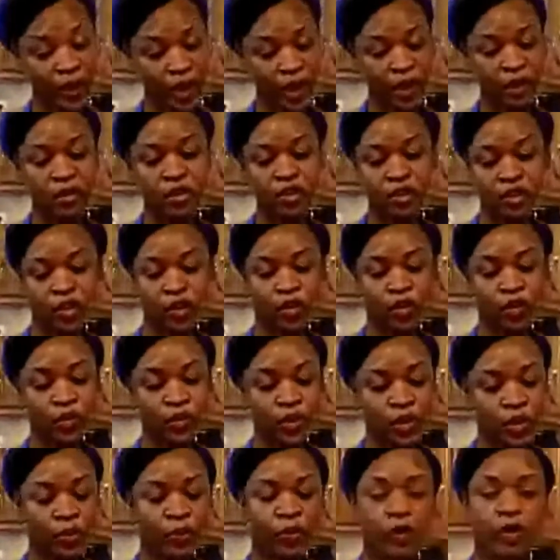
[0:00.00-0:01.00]
or peanut
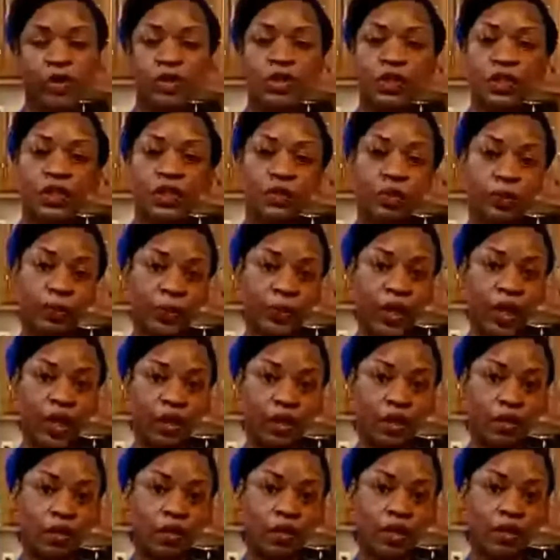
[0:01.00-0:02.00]
stew. So we're using
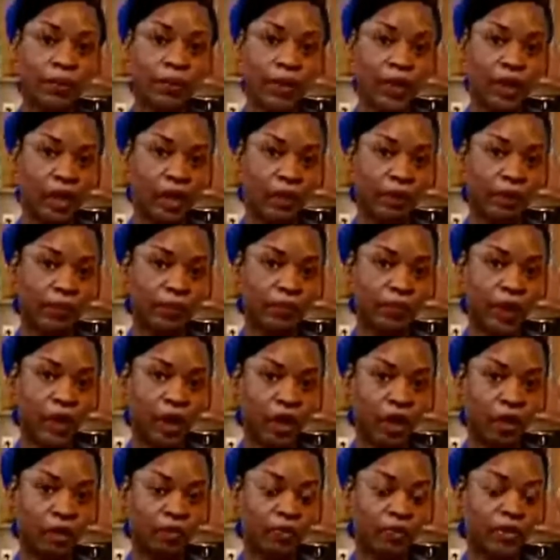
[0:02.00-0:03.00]
sweet potato and peanut
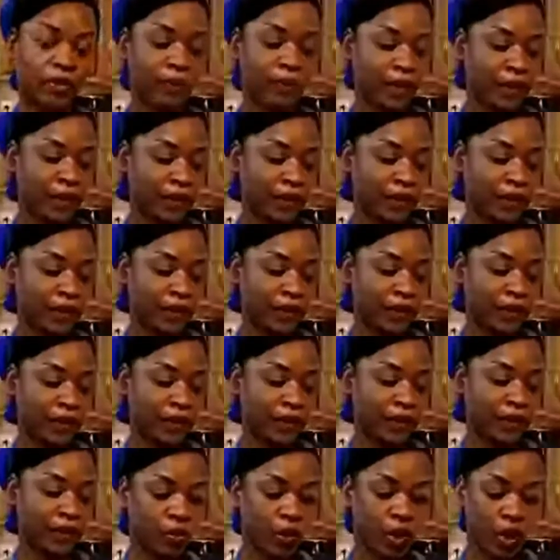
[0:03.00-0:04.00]
to make this
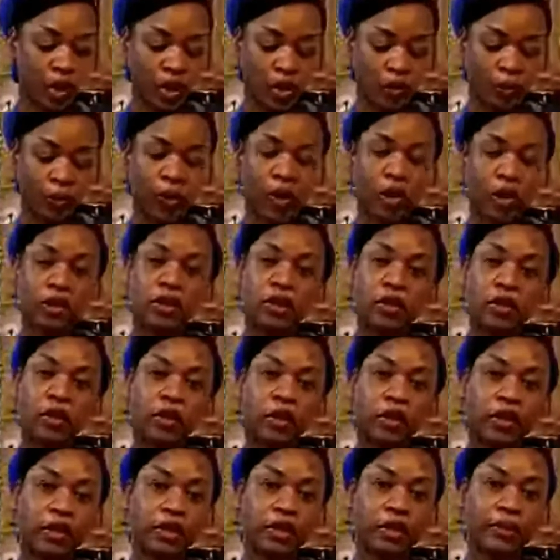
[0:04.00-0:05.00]
stew. We're
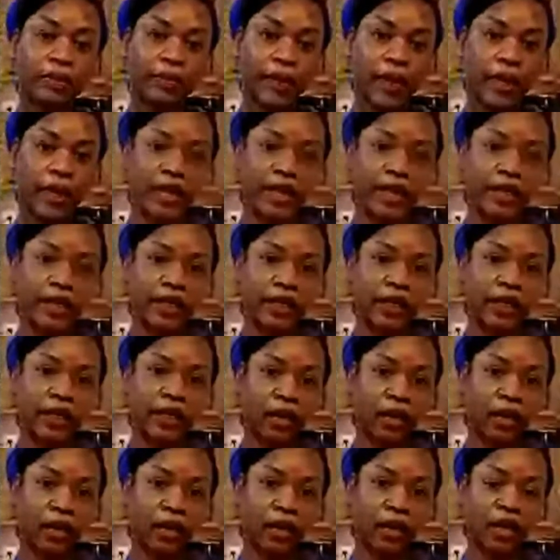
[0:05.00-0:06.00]
also going to make
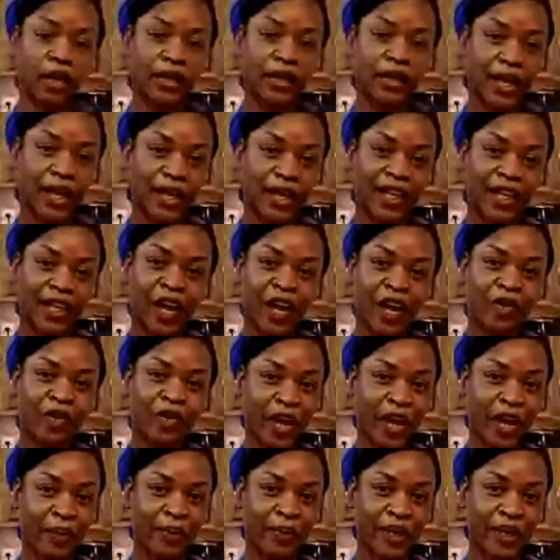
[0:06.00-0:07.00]
sautéed
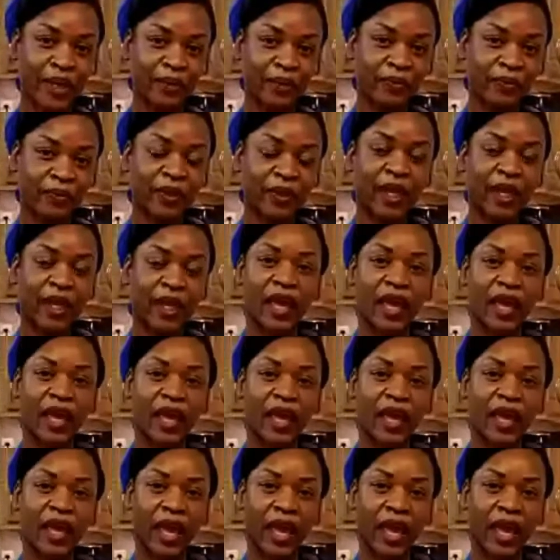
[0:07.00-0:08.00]
kohlrabi
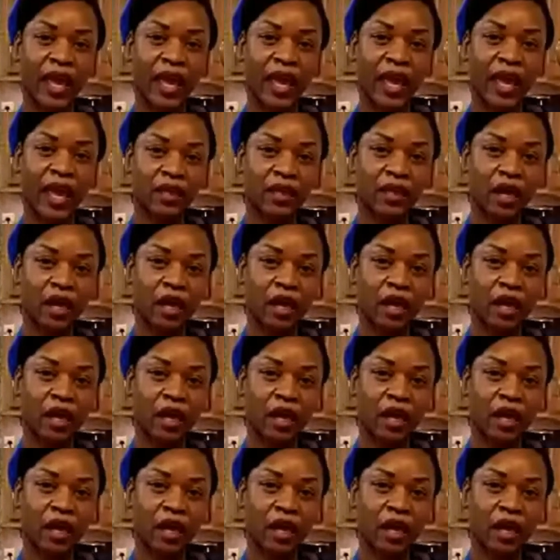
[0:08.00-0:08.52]
and